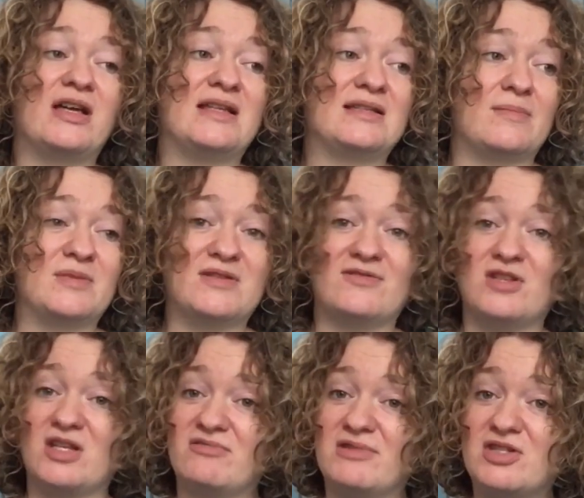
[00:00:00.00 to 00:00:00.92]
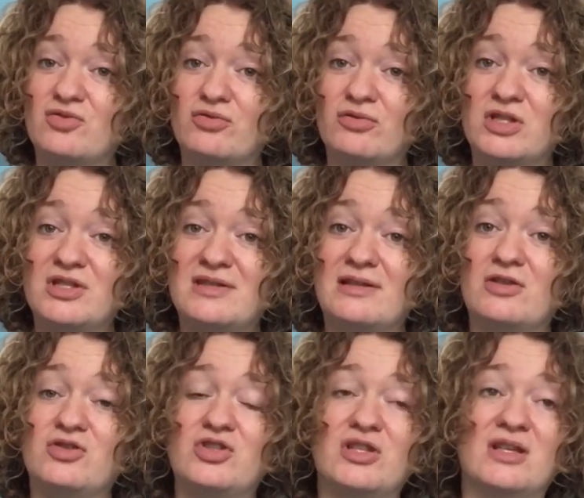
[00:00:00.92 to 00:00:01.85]
in terms of nursery storage
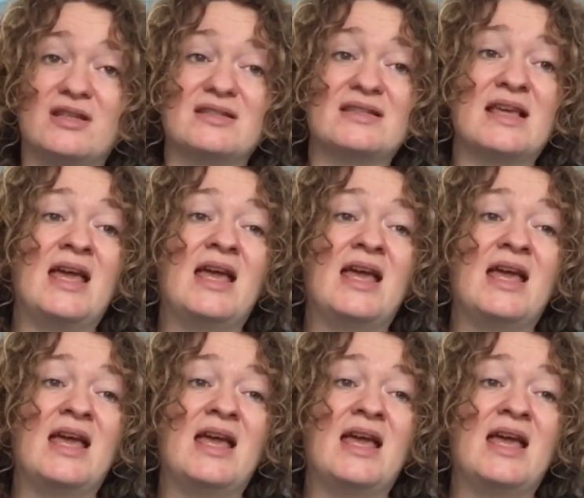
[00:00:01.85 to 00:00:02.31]
solutions,